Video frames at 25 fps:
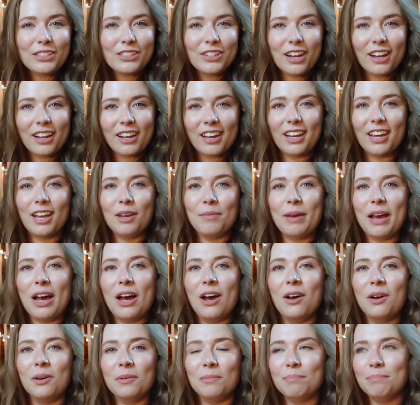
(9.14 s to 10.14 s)
are talking
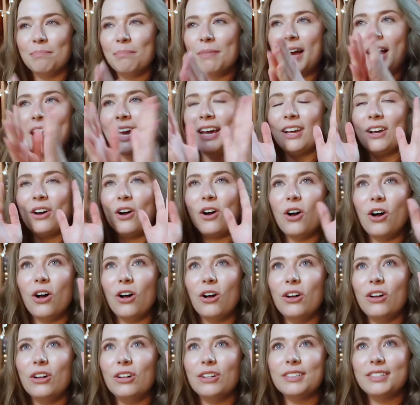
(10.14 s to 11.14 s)
about my
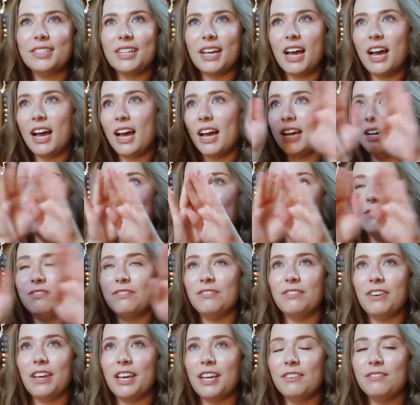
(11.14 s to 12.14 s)
all-time
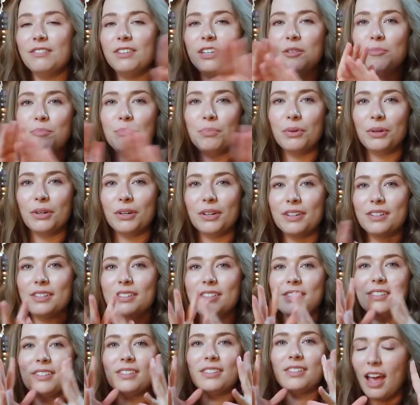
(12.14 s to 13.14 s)
favorite
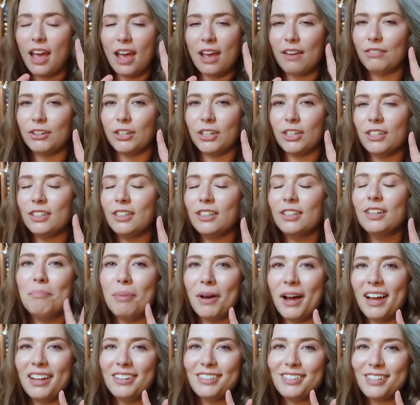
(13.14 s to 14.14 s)
books ever.
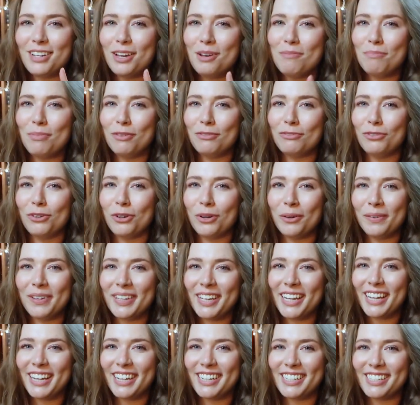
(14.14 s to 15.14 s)
But before we
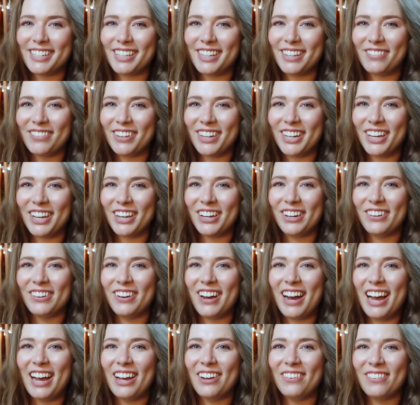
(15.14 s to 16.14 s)
get into the video,
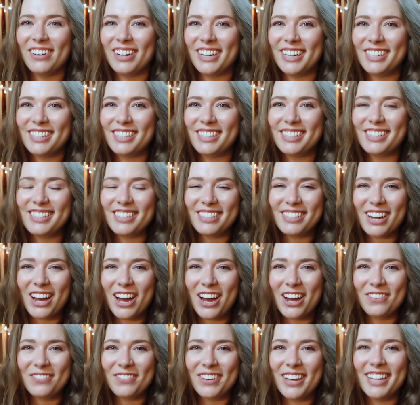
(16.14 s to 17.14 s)
I wanted to
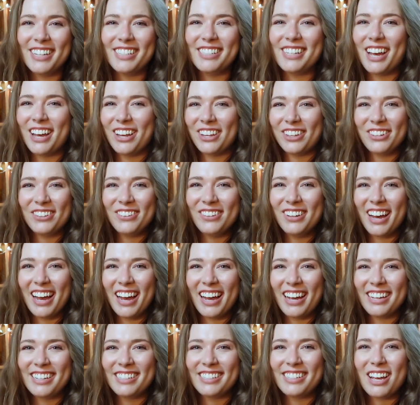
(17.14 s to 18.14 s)
stop and tell you
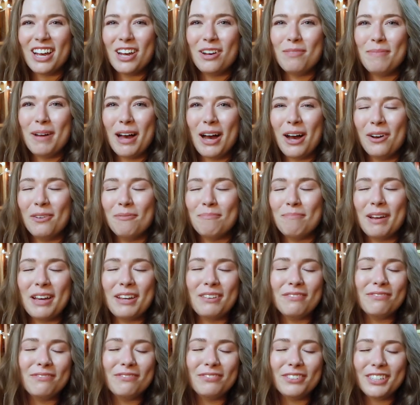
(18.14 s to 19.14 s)
guys about
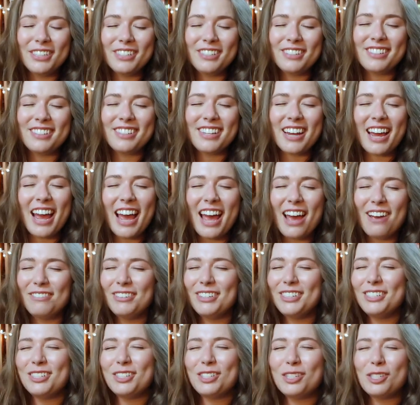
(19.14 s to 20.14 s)
my first
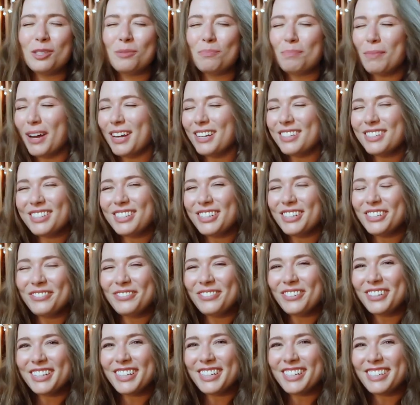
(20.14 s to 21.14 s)
ever sponsor
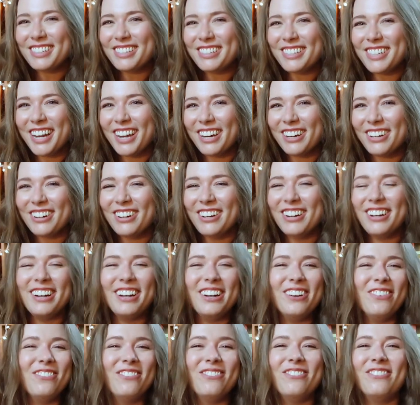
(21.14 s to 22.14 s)
for this
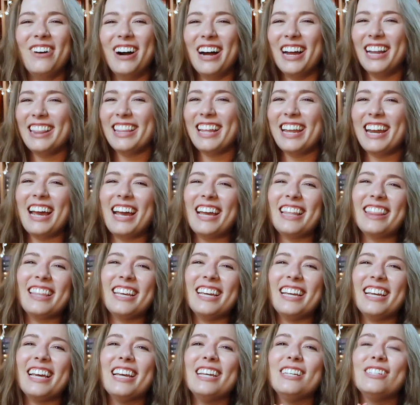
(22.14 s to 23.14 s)
channel, one that I
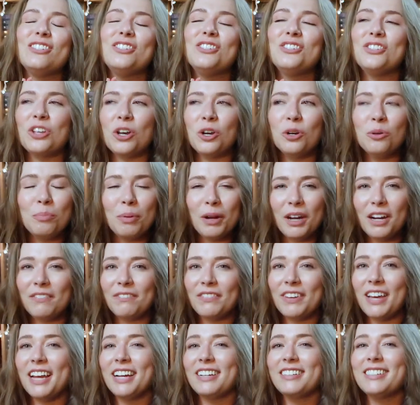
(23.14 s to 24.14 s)
think is so
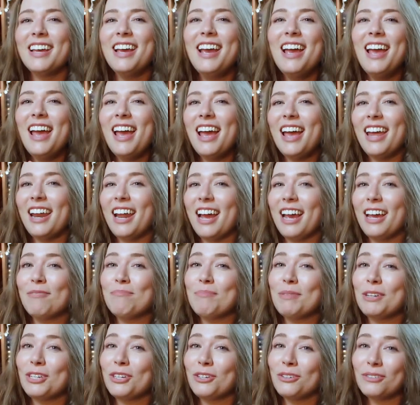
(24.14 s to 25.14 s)
perfect and I have
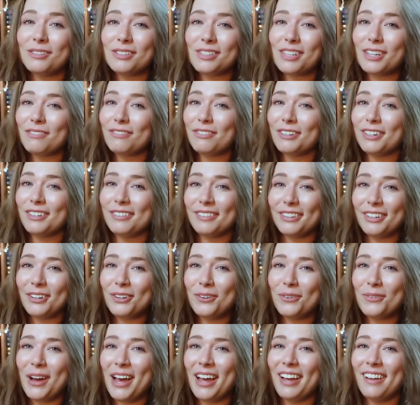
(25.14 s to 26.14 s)
been using for a
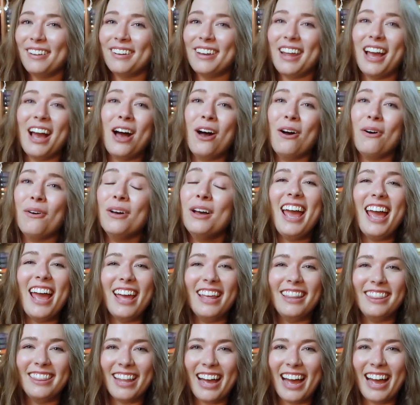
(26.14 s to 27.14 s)
little while now,
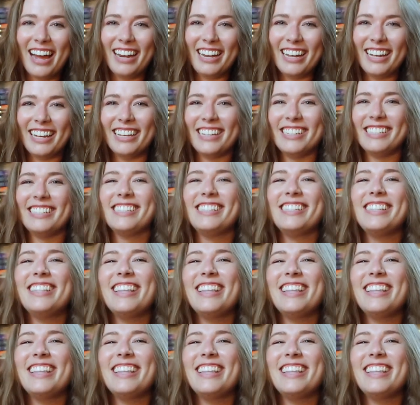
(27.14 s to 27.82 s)
and that is